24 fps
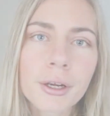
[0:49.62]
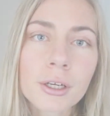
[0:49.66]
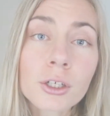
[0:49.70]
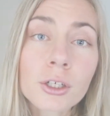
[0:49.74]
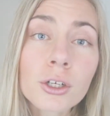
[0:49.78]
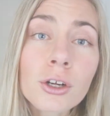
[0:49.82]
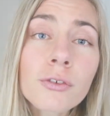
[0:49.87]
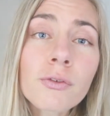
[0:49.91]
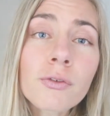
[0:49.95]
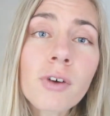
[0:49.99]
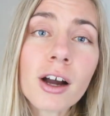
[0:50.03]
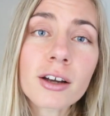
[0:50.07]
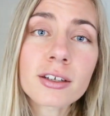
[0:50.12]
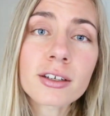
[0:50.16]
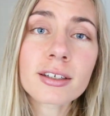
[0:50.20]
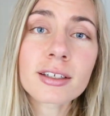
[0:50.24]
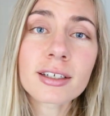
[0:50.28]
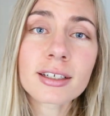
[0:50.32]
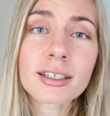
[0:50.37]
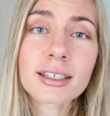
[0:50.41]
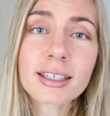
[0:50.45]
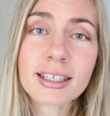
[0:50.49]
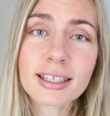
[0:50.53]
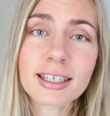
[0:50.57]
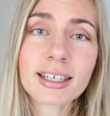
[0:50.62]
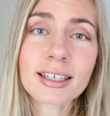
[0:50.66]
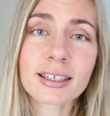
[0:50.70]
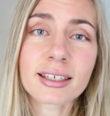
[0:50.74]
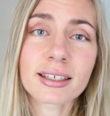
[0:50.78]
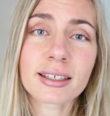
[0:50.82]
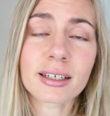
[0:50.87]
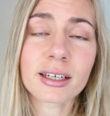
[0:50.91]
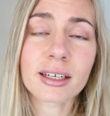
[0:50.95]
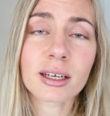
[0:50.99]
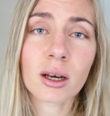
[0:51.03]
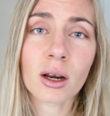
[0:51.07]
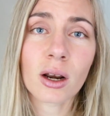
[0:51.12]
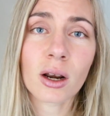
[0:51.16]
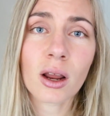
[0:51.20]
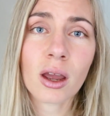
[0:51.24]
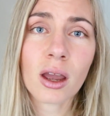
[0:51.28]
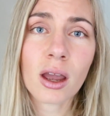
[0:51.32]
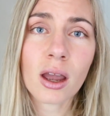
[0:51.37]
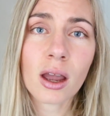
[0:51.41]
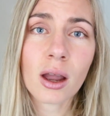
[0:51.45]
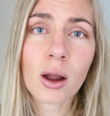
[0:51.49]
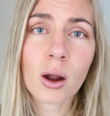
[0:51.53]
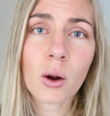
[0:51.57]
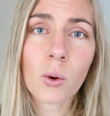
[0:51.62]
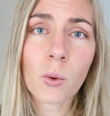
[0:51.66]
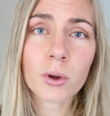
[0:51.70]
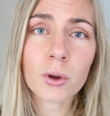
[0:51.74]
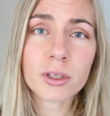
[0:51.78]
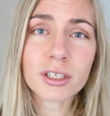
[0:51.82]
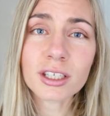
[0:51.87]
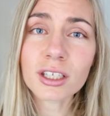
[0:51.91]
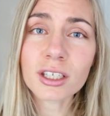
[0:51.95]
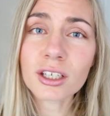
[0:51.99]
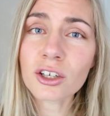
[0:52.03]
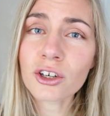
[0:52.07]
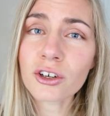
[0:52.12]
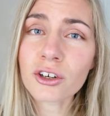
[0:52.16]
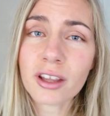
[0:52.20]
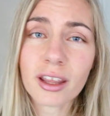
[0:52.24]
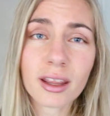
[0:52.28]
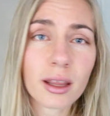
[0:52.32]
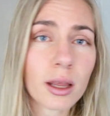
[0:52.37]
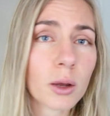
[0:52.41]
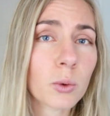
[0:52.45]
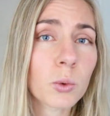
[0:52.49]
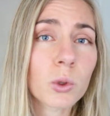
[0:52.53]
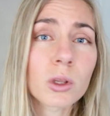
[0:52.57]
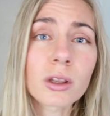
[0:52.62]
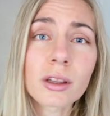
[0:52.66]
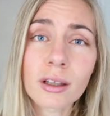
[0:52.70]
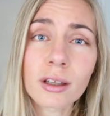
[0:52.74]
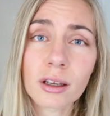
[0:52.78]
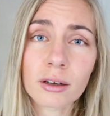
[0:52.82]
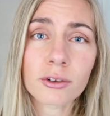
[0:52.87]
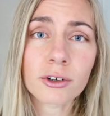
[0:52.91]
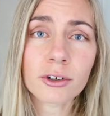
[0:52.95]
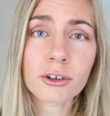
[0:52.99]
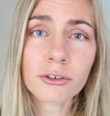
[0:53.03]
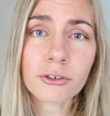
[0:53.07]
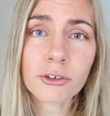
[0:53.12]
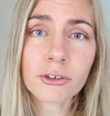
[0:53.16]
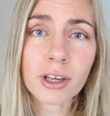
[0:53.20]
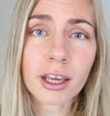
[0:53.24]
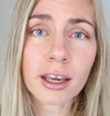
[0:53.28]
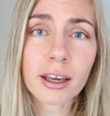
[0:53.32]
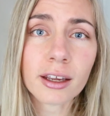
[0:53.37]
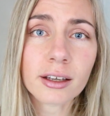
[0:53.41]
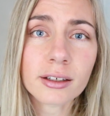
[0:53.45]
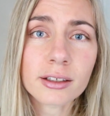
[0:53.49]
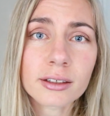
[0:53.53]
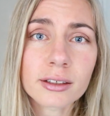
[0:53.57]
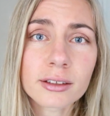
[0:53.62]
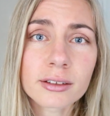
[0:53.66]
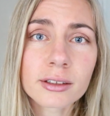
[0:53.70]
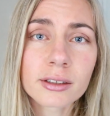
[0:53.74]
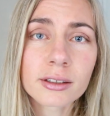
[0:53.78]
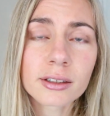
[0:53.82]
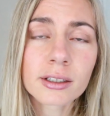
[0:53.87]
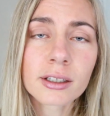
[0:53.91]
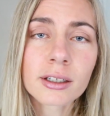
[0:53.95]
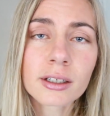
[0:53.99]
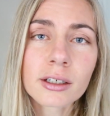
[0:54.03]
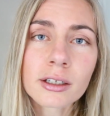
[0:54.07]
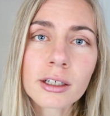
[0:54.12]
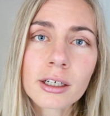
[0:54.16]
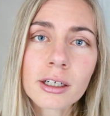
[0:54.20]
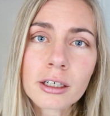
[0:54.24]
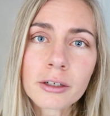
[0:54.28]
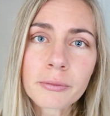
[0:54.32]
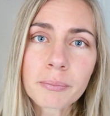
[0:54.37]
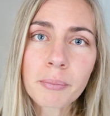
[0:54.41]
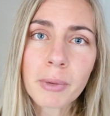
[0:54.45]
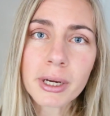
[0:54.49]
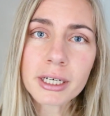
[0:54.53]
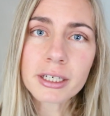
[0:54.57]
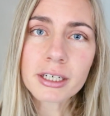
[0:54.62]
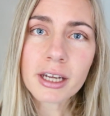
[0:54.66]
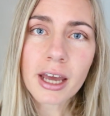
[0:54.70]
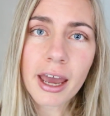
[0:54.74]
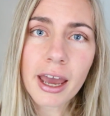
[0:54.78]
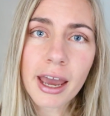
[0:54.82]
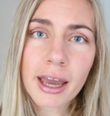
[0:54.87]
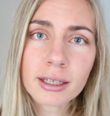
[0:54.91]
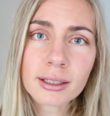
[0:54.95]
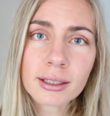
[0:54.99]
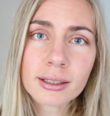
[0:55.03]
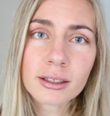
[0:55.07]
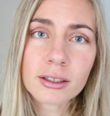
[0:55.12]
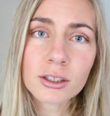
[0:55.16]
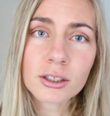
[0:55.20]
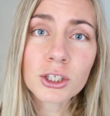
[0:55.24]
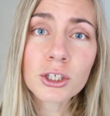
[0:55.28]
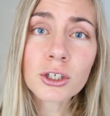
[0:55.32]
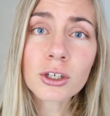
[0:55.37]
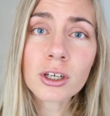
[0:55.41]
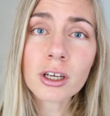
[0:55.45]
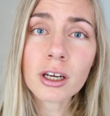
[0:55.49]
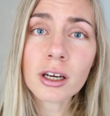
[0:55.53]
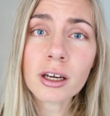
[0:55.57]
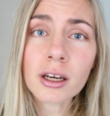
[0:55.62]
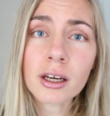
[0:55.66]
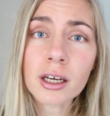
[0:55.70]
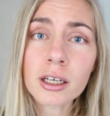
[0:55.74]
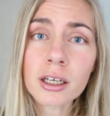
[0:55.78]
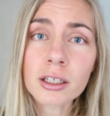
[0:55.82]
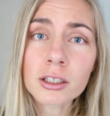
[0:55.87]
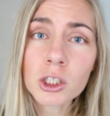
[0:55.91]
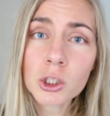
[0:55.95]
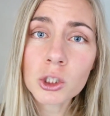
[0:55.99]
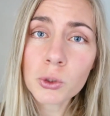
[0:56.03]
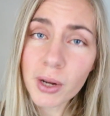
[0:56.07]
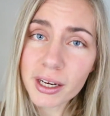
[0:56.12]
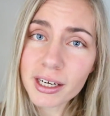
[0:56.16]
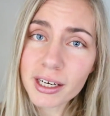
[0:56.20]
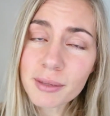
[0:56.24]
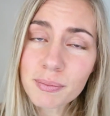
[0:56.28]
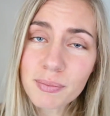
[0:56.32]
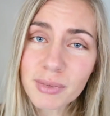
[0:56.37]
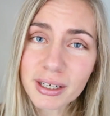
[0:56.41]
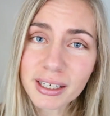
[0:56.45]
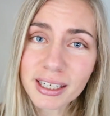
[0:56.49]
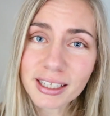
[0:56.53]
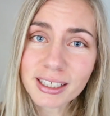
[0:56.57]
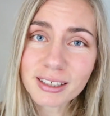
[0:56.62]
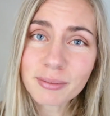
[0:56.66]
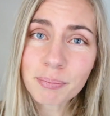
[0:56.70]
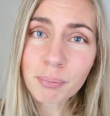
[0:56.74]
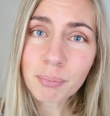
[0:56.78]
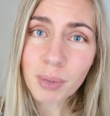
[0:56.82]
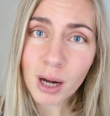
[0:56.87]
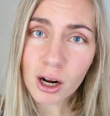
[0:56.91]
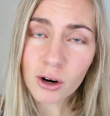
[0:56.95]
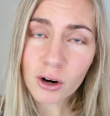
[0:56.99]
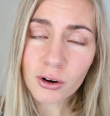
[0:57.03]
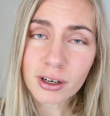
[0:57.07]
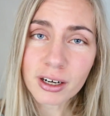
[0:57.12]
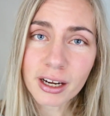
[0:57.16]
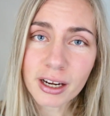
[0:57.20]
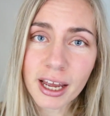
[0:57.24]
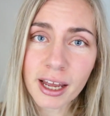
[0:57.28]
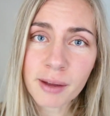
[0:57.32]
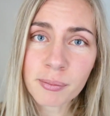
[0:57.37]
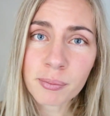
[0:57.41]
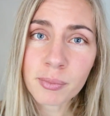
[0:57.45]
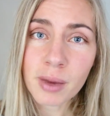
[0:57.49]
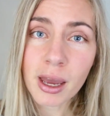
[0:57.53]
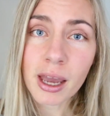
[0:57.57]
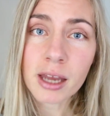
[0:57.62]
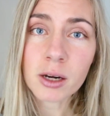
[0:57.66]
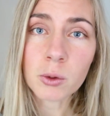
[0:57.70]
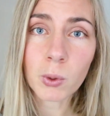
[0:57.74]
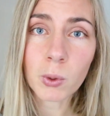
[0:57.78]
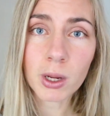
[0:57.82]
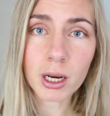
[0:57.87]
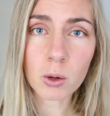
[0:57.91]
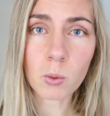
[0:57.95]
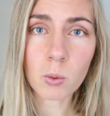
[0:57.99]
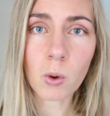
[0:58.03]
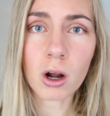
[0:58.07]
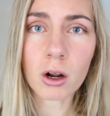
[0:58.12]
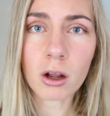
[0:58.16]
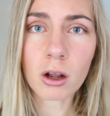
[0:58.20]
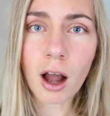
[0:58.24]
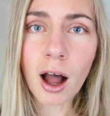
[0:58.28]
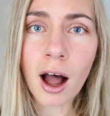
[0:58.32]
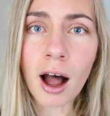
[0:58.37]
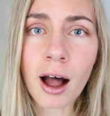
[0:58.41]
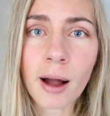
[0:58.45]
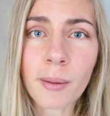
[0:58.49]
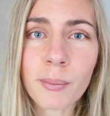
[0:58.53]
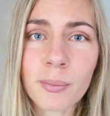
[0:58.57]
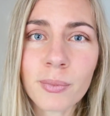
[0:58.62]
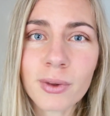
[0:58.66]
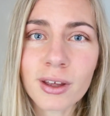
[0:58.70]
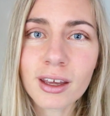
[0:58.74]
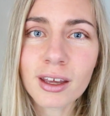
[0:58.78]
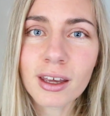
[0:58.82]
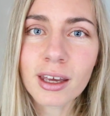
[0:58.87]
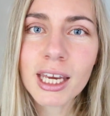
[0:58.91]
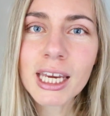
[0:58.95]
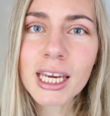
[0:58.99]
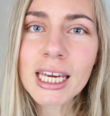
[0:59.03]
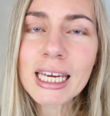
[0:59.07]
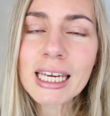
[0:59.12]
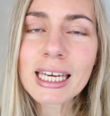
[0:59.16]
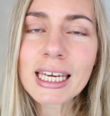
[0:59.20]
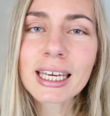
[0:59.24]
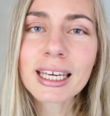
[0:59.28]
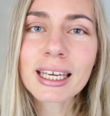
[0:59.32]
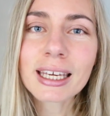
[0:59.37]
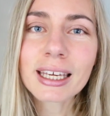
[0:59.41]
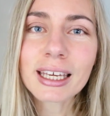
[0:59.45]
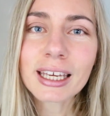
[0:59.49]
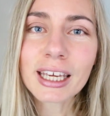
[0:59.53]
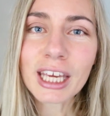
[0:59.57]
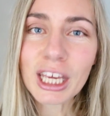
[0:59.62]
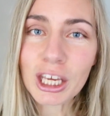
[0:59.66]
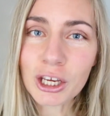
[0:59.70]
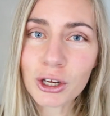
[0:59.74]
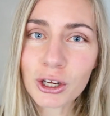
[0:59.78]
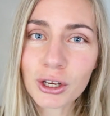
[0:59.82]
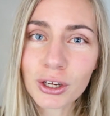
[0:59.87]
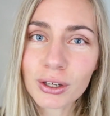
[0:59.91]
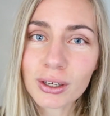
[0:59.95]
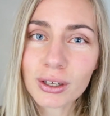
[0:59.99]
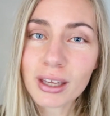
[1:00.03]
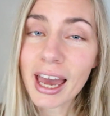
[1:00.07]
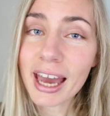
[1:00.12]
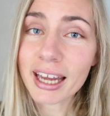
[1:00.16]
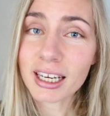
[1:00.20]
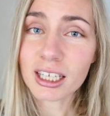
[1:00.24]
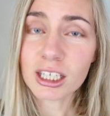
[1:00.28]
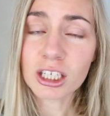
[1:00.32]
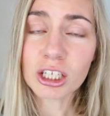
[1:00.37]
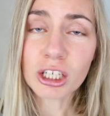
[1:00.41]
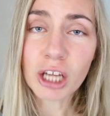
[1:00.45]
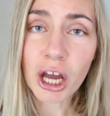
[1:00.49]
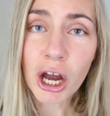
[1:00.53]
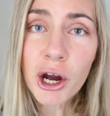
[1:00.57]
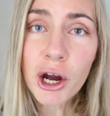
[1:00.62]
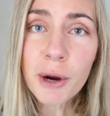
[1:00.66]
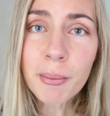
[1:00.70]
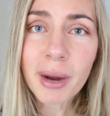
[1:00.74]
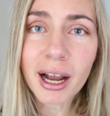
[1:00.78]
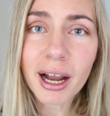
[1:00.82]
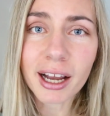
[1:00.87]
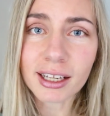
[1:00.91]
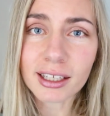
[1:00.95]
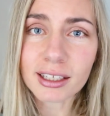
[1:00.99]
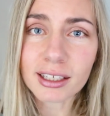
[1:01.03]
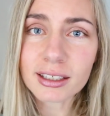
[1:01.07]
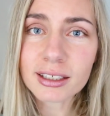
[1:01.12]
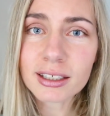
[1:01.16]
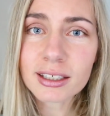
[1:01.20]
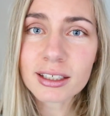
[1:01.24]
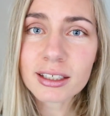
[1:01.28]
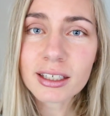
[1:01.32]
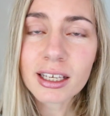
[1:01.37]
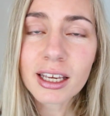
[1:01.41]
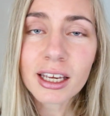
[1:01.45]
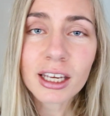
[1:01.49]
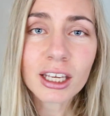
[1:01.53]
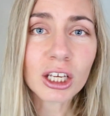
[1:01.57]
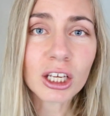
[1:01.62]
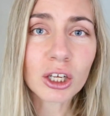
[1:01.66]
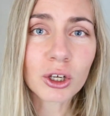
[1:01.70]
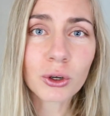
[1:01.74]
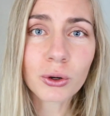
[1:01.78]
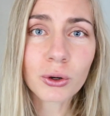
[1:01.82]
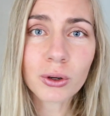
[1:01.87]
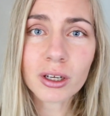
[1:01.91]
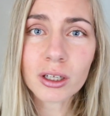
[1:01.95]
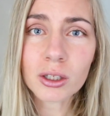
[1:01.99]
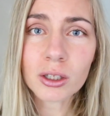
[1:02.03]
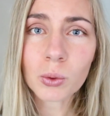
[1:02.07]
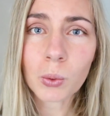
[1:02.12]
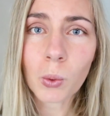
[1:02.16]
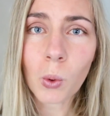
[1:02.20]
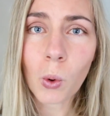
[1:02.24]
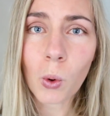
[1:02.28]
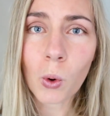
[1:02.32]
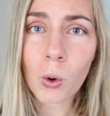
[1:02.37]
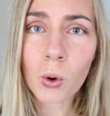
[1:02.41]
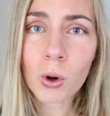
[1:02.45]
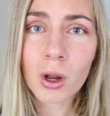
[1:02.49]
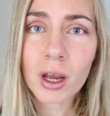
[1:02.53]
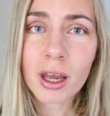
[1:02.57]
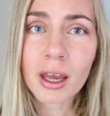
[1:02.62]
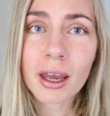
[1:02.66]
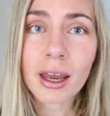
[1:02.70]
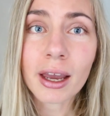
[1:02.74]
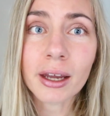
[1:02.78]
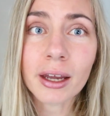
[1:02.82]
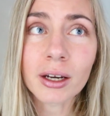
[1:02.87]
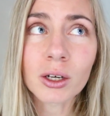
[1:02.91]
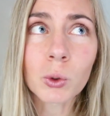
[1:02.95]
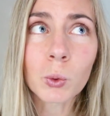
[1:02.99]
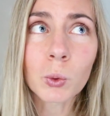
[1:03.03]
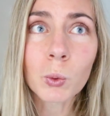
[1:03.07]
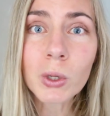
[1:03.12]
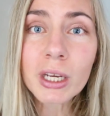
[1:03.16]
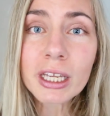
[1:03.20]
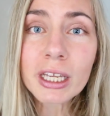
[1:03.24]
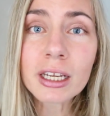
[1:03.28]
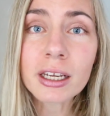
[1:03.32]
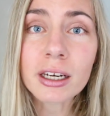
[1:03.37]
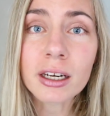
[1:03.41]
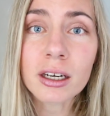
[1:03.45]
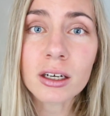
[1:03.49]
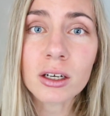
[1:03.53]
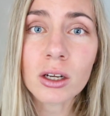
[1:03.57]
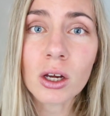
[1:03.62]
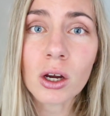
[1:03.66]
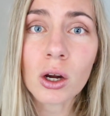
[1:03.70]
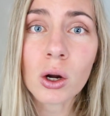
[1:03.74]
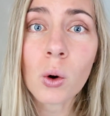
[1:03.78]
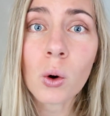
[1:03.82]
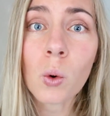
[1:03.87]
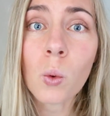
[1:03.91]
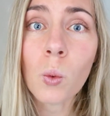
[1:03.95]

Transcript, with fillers: 2016 was a year that I will never forget. My dad took a 20 minute power nap, and when he woke up, he had no balance, he couldn't walk, and we didn't know